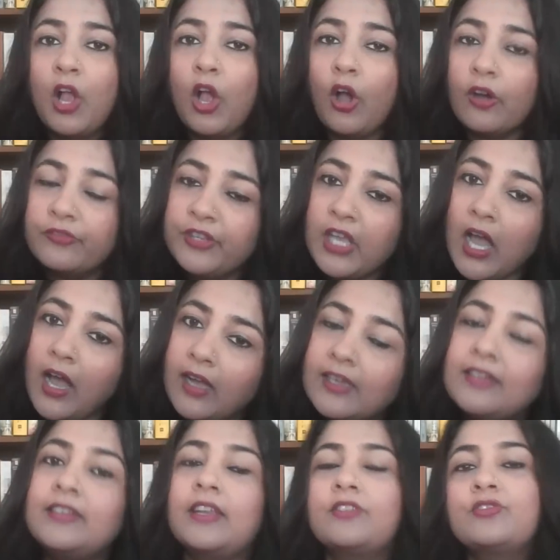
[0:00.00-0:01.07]
of the
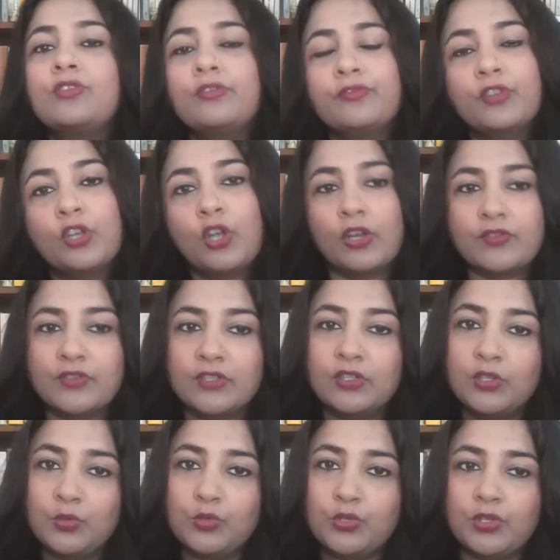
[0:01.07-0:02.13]
architecture of the
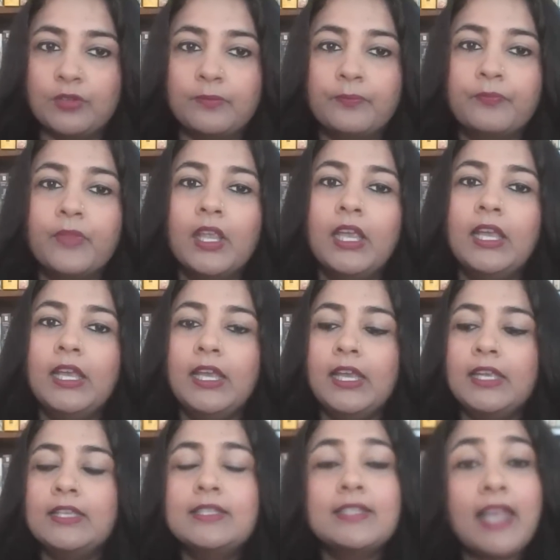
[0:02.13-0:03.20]
Constitution.
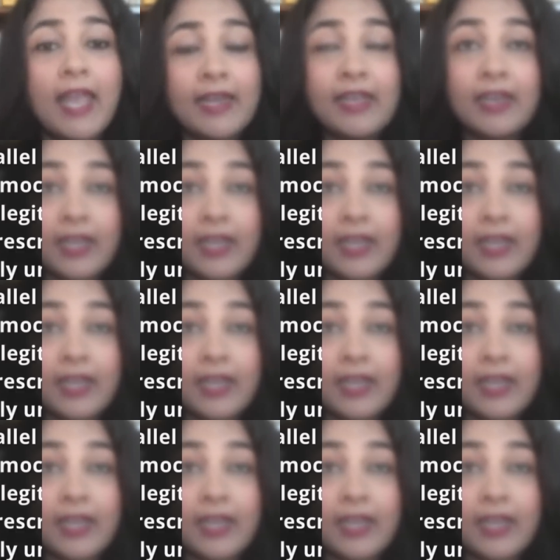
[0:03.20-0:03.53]
He said, and